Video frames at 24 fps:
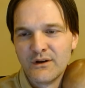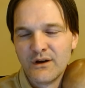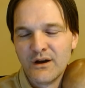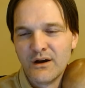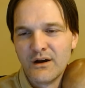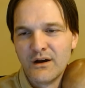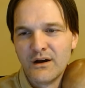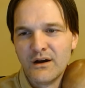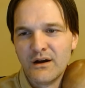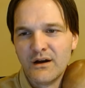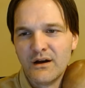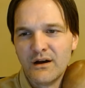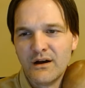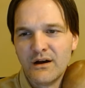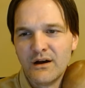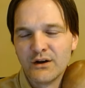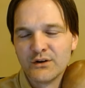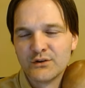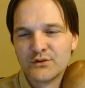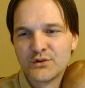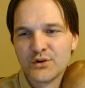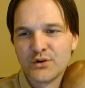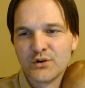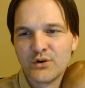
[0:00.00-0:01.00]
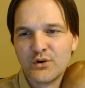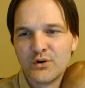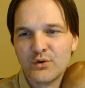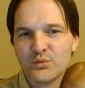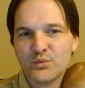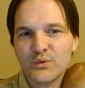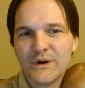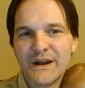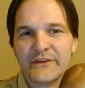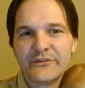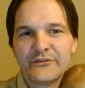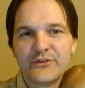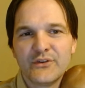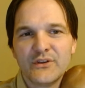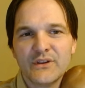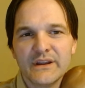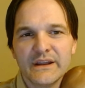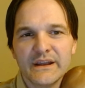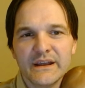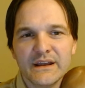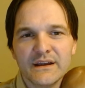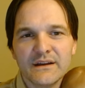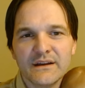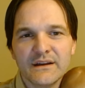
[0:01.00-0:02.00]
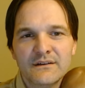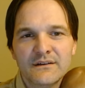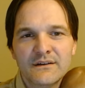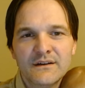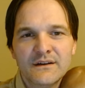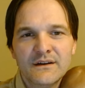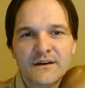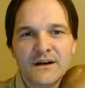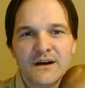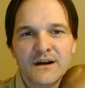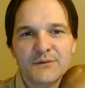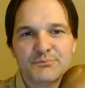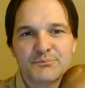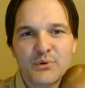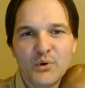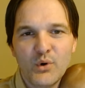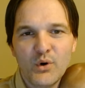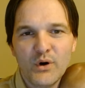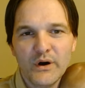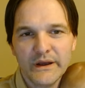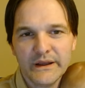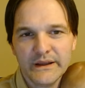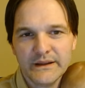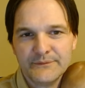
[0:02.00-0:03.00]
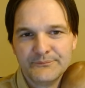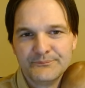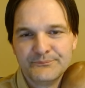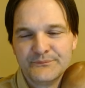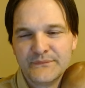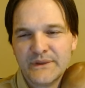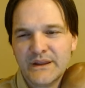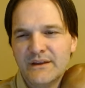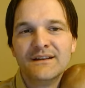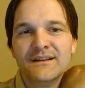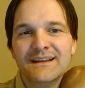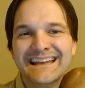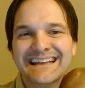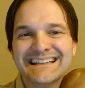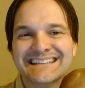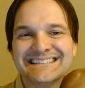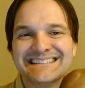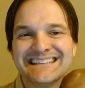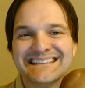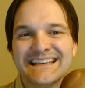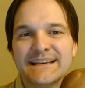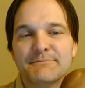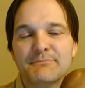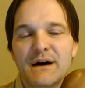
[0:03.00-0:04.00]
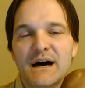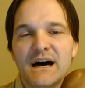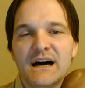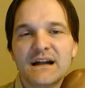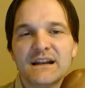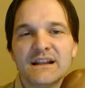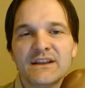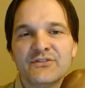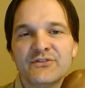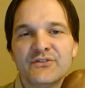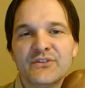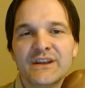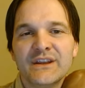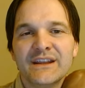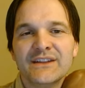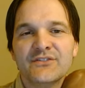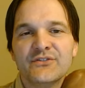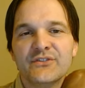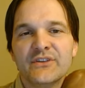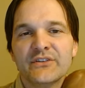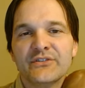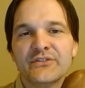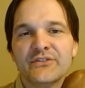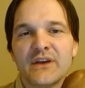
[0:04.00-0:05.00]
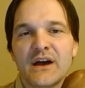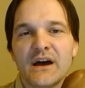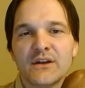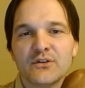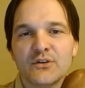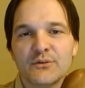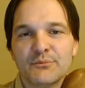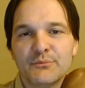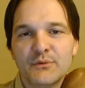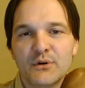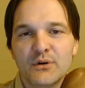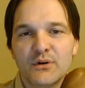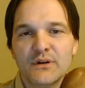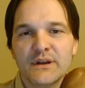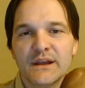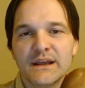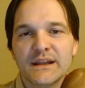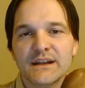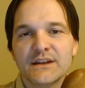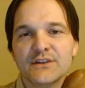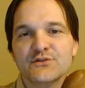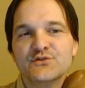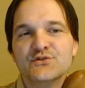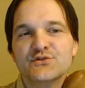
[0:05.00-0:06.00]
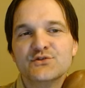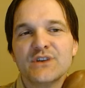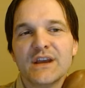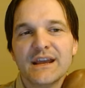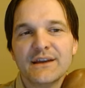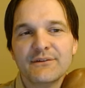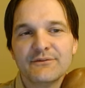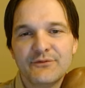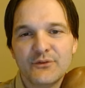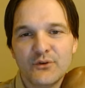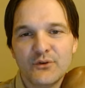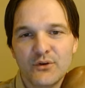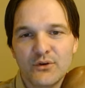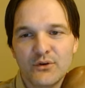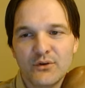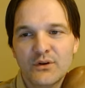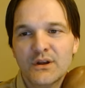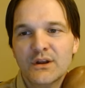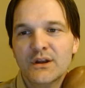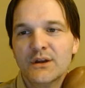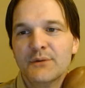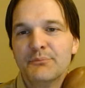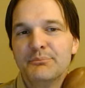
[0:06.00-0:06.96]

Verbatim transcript: uh, a girl wrestling a boy, it's immodest, it's dishonorable, and it's shameful.